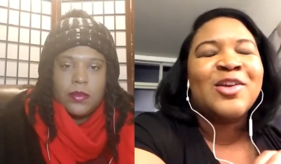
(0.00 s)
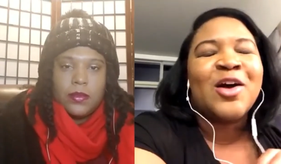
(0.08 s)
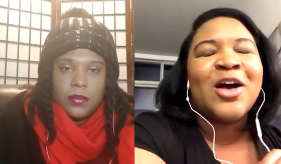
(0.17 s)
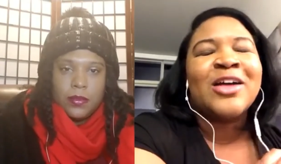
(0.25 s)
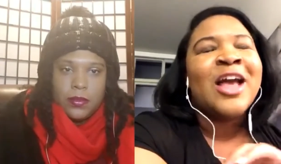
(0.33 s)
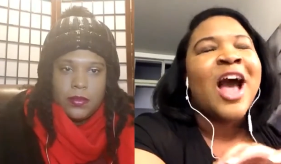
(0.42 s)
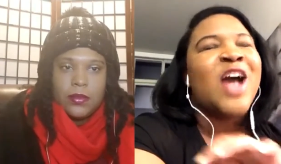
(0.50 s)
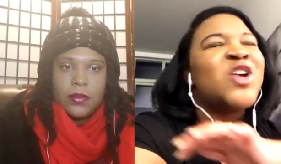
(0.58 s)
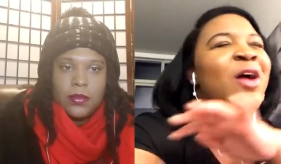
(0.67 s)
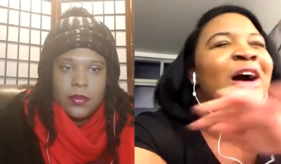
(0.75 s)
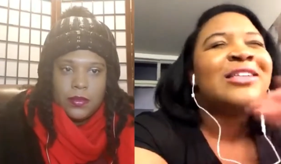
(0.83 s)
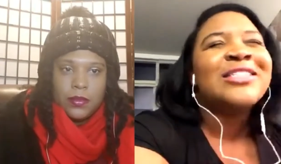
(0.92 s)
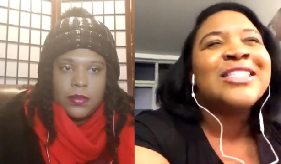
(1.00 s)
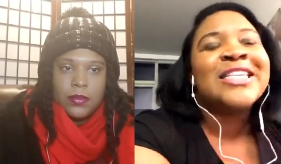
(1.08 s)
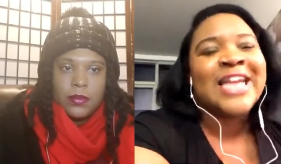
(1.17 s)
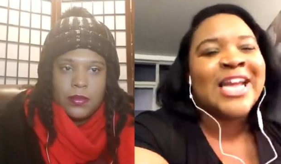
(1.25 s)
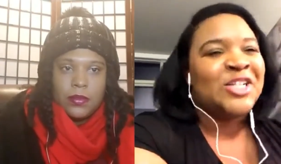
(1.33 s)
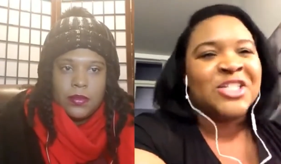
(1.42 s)
Speaker 1: you know, across the
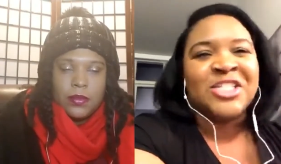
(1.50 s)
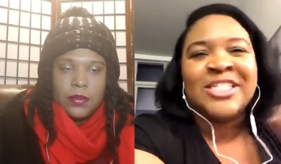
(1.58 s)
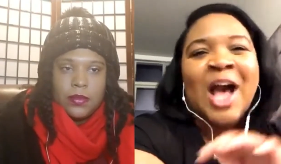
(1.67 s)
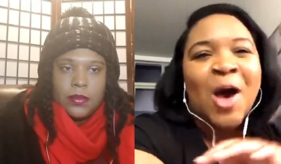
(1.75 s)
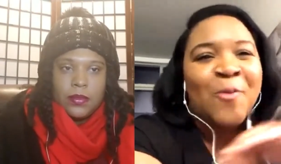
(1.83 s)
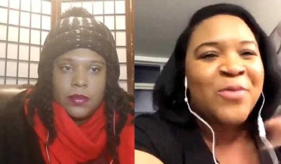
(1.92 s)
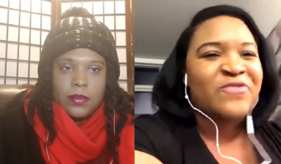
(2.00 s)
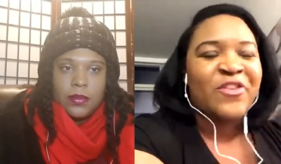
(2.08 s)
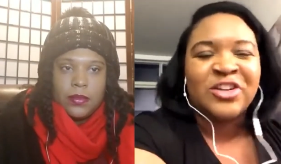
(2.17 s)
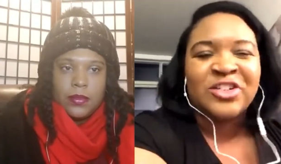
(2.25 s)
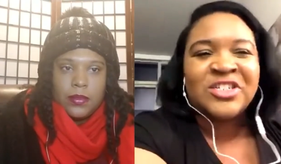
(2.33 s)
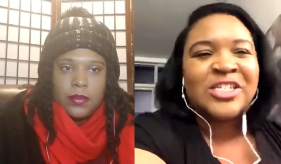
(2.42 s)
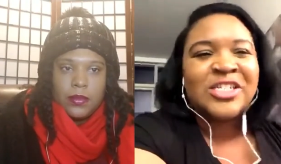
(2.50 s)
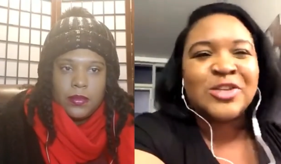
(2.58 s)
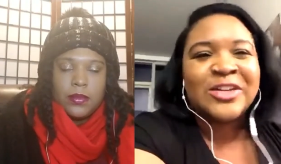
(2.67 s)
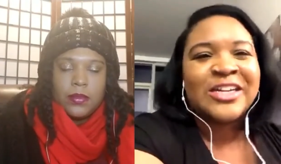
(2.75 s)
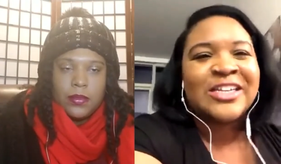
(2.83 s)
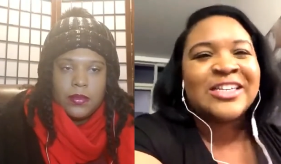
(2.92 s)
nation, just helping first gen
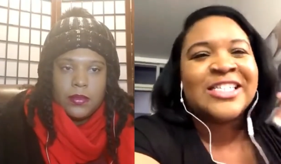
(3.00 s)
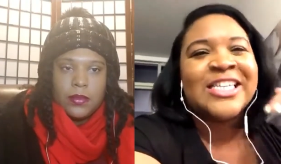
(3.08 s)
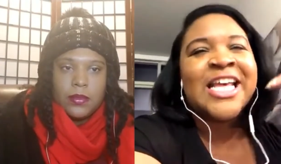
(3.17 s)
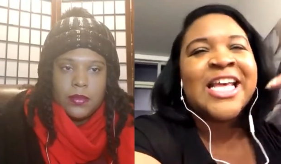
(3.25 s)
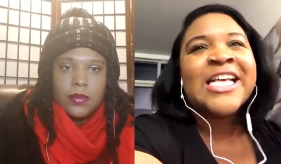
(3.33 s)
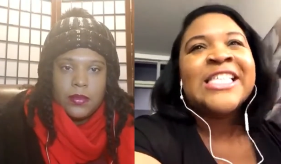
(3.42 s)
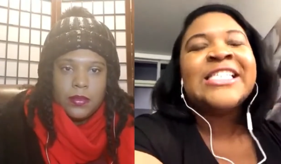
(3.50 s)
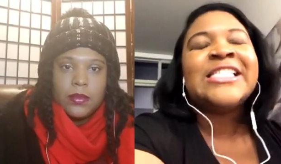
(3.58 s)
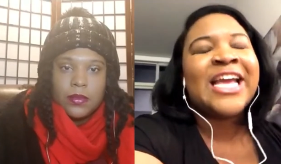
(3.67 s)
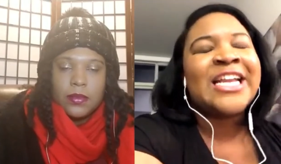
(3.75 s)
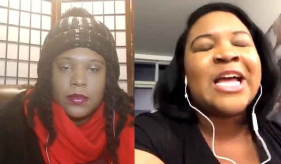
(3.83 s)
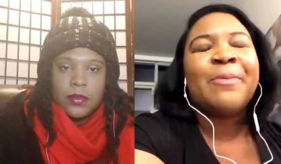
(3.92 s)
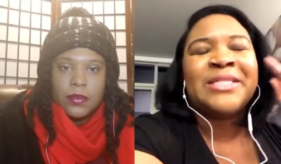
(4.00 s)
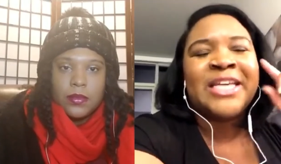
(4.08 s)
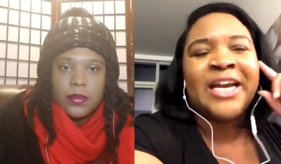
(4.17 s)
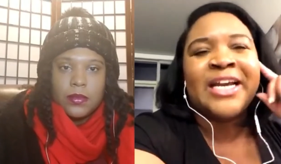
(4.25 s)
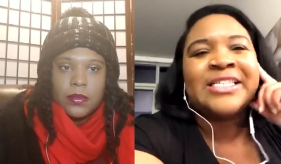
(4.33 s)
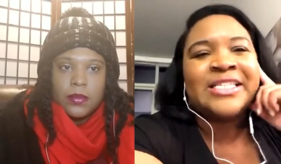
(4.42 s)
students stand up and
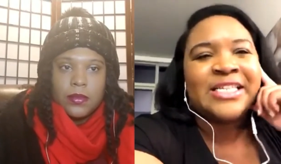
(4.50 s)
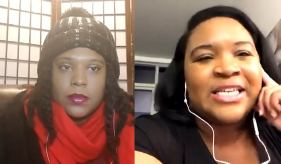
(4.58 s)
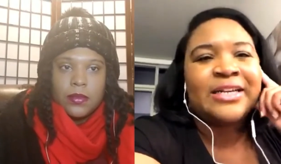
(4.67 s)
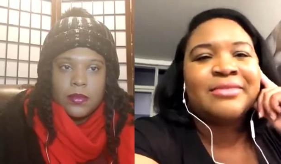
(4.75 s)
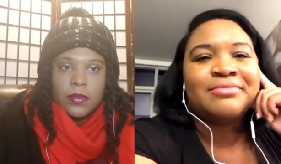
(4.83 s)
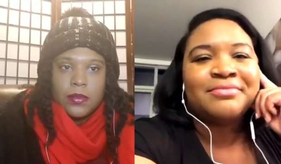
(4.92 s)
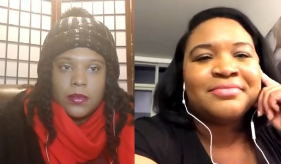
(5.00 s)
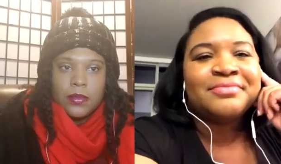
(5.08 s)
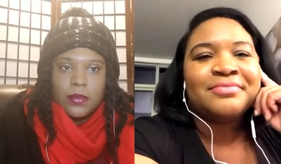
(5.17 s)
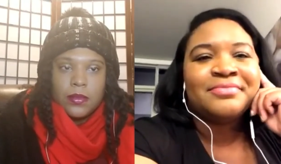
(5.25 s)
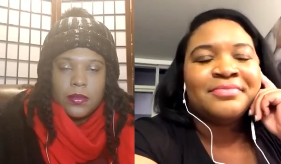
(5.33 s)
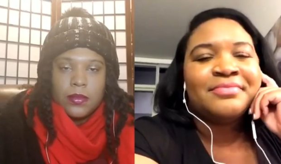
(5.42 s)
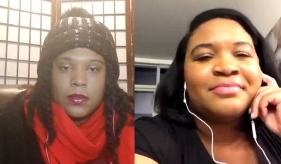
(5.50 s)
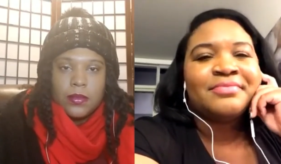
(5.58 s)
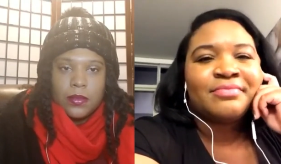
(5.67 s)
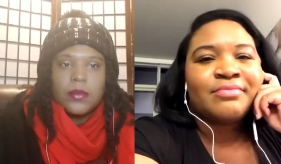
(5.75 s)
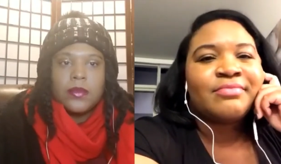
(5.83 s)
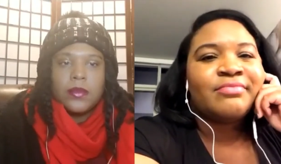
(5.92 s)
take a seat
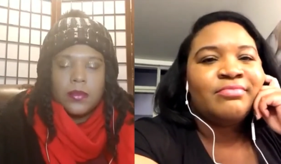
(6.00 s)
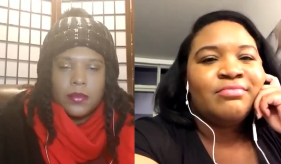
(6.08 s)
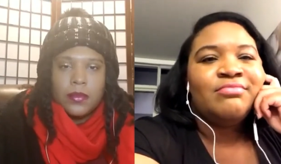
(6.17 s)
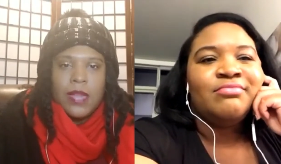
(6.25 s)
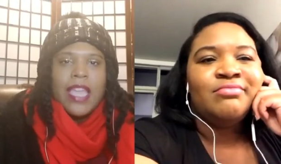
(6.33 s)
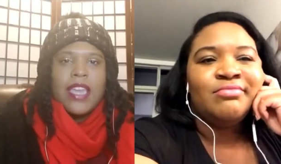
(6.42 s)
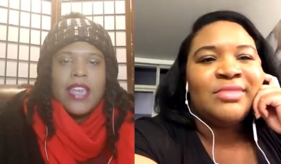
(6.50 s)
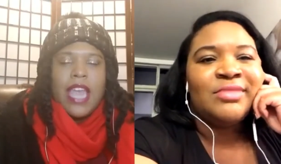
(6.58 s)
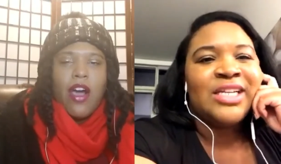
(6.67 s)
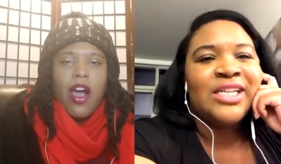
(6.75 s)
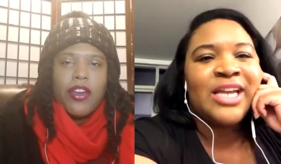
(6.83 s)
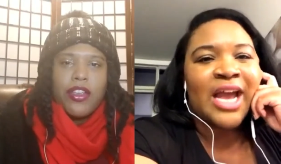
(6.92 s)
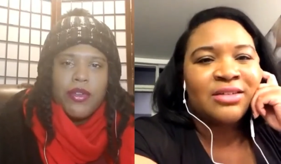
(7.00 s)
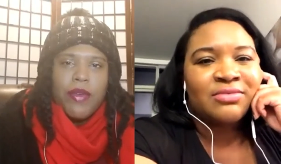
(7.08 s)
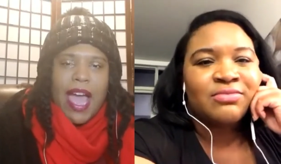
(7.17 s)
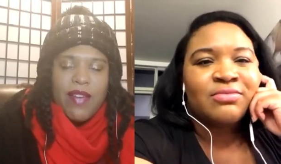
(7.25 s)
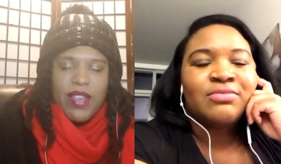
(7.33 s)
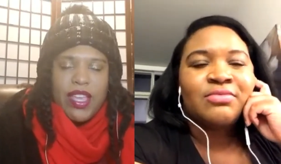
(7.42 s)
Speaker 2: Mm. Now, are yeah. you
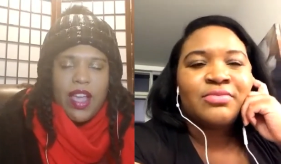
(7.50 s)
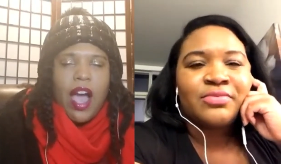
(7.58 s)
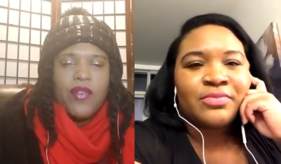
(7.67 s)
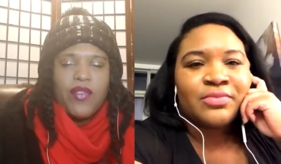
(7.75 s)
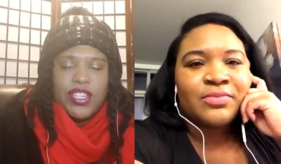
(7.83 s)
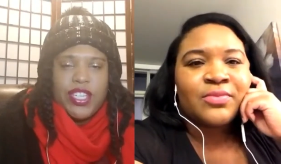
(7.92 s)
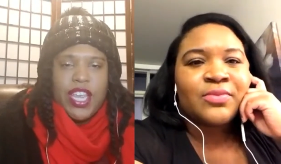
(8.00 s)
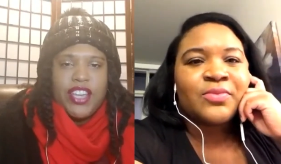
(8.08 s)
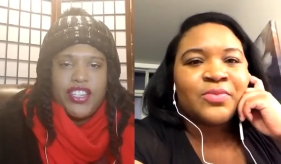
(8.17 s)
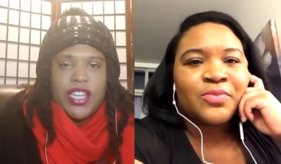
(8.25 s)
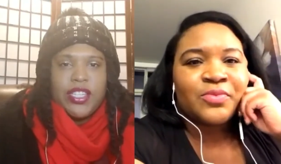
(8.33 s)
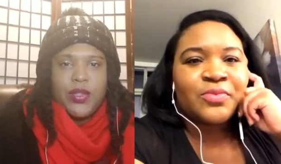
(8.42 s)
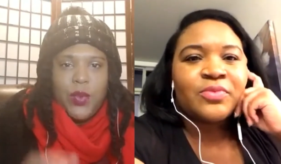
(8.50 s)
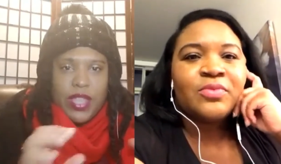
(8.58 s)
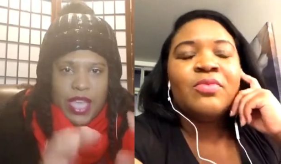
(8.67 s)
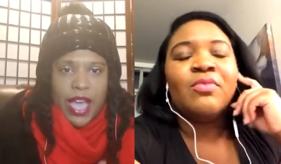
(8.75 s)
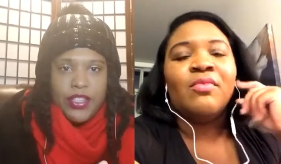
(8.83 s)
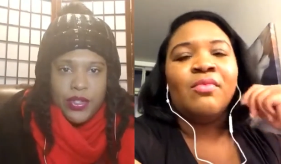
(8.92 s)
having conversations with
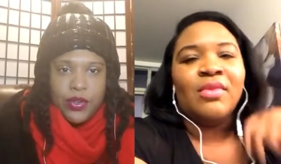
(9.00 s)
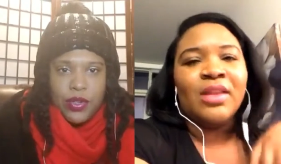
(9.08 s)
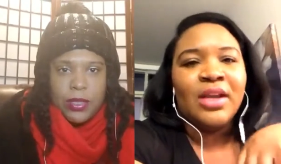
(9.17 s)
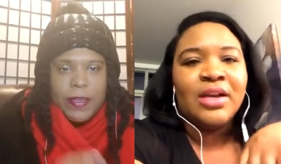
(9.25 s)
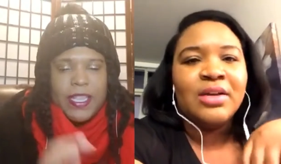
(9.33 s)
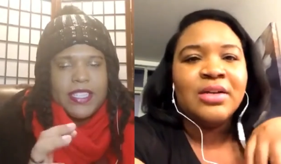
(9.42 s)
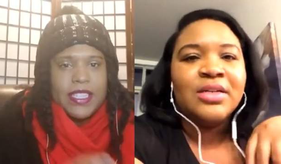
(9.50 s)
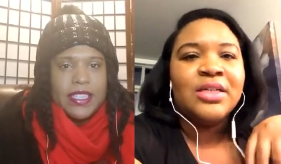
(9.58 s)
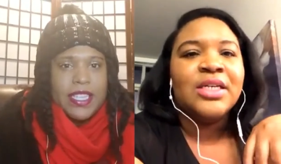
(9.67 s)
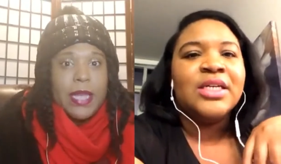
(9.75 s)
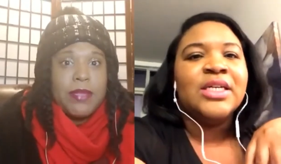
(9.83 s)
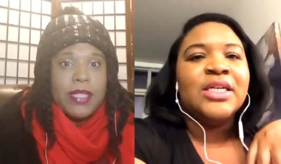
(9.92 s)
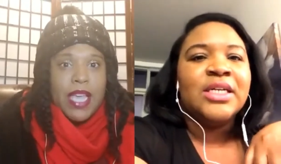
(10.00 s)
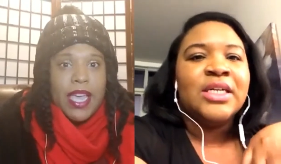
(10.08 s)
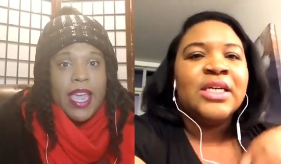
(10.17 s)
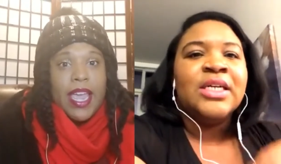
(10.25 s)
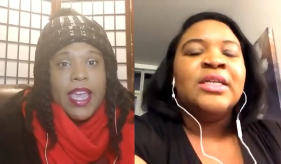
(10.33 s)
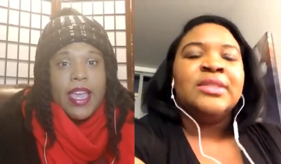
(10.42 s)
high schools? Because it seems
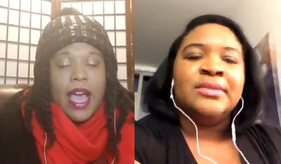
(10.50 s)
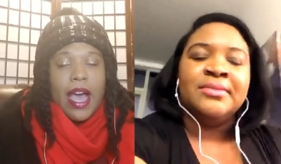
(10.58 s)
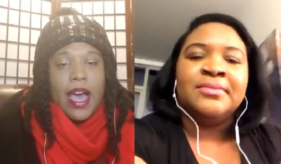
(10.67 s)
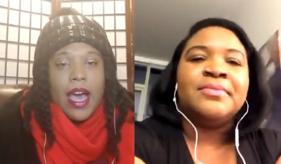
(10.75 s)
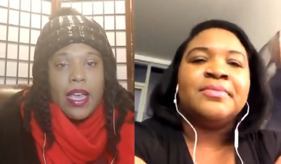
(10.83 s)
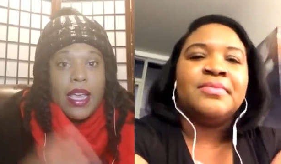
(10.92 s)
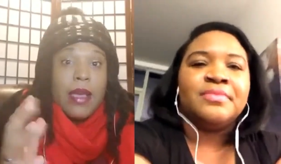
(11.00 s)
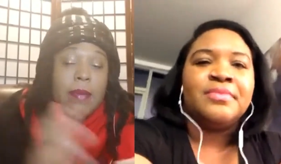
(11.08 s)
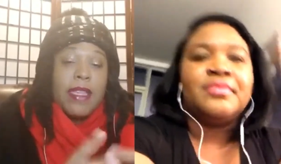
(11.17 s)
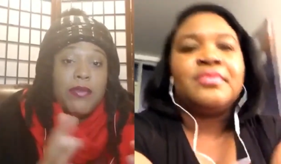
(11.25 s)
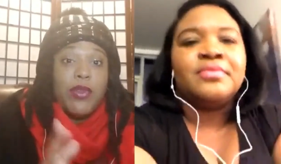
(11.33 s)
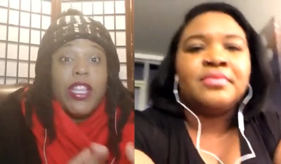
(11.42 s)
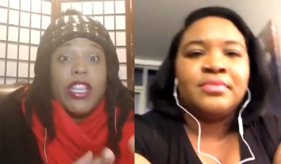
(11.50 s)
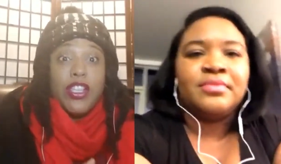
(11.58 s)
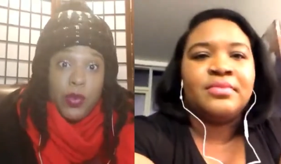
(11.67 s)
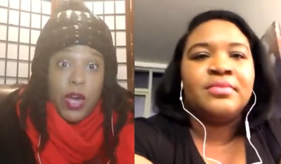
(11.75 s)
like, uh, I mean, really, you'd